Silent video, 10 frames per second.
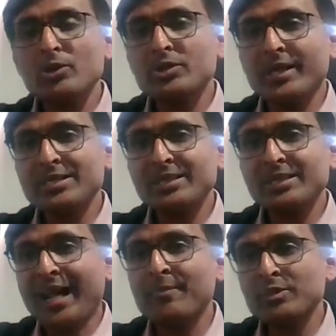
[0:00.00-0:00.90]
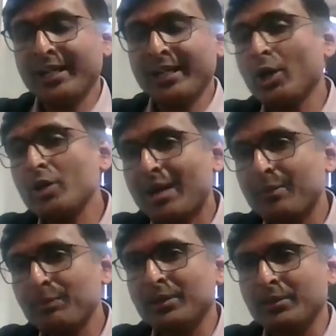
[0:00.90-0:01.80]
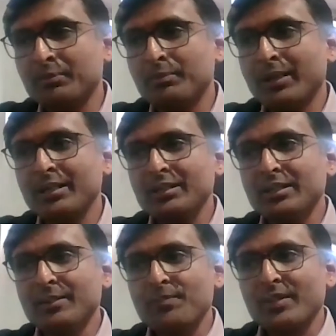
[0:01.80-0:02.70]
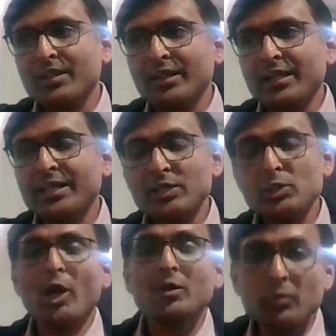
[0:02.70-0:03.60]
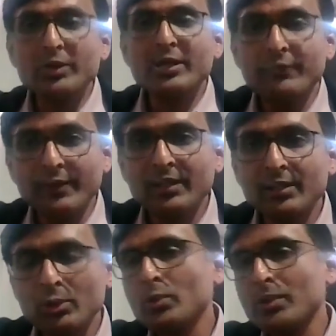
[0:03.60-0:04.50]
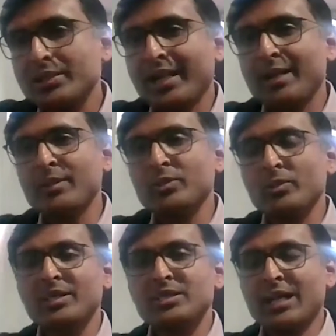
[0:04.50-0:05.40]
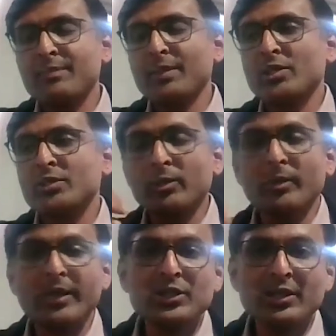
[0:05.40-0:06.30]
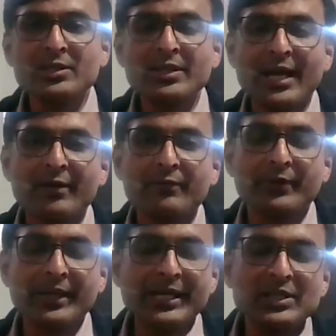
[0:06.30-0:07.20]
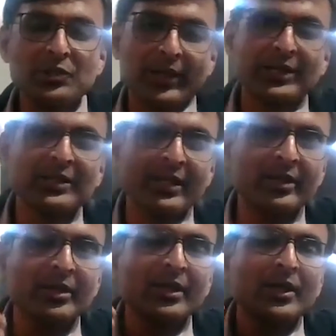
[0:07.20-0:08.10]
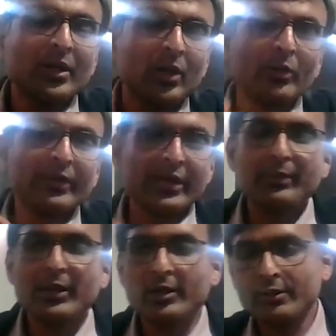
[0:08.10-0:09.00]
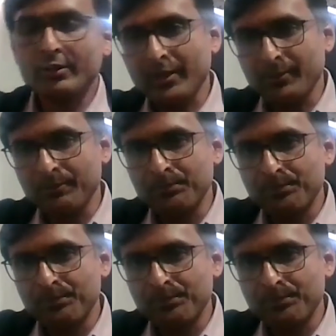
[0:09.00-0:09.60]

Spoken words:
to say scams cannot happen, but it is a lot more difficult to do a scam in today's time because regulations have really strengthened over a period of time.